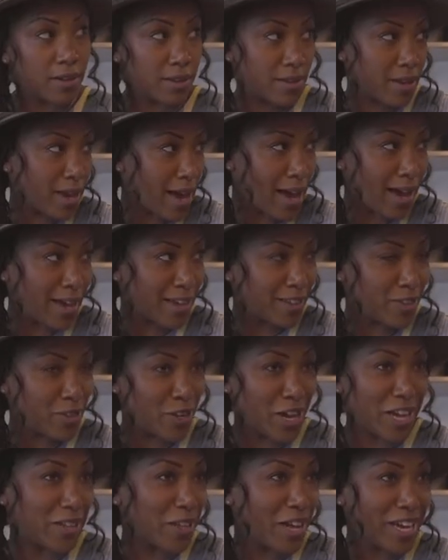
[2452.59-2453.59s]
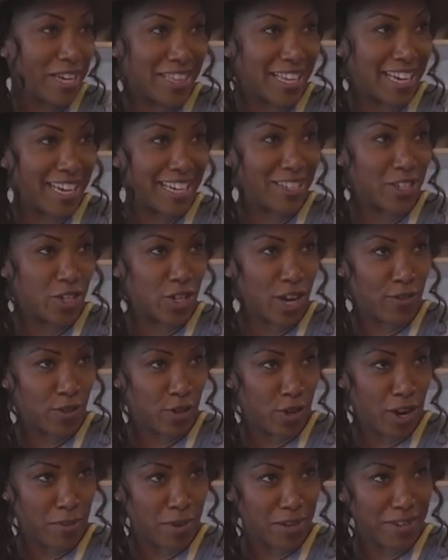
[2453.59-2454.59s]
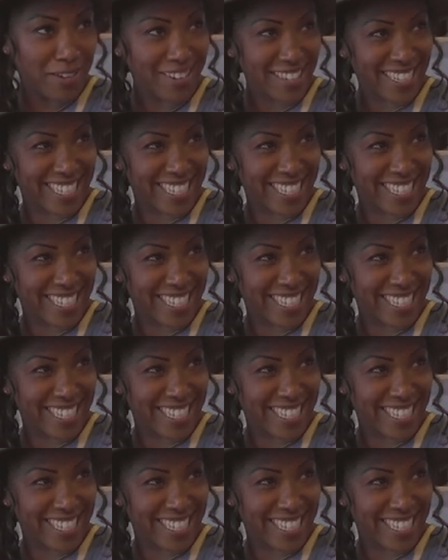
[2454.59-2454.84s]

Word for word: yeah, I like that chef shaman.